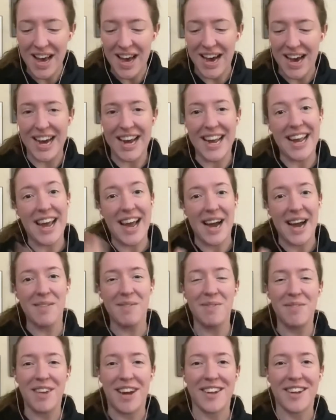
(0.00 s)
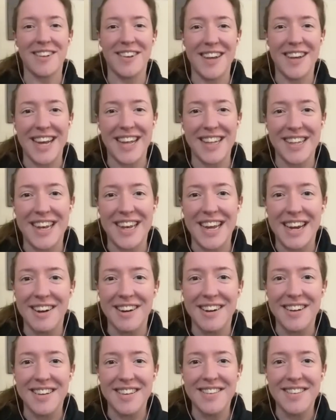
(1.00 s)
I'm Dr. Caitlin
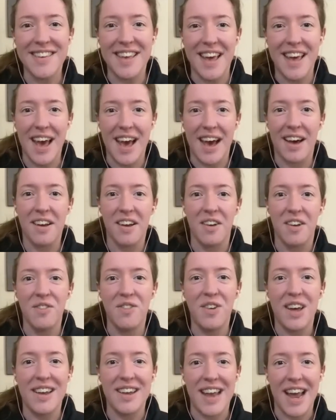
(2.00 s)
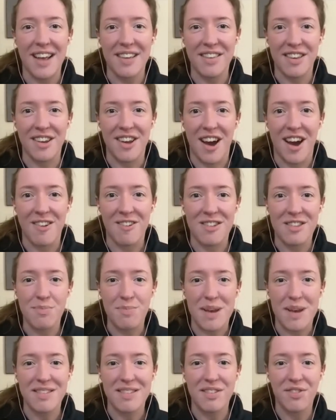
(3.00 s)
Ahrens out of NASA Goddard
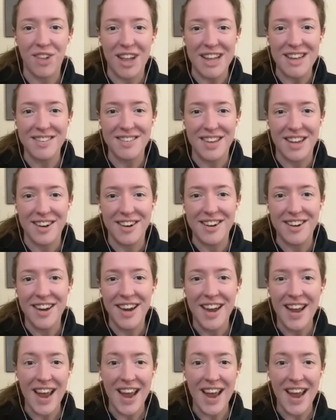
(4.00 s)
Space Flight Center,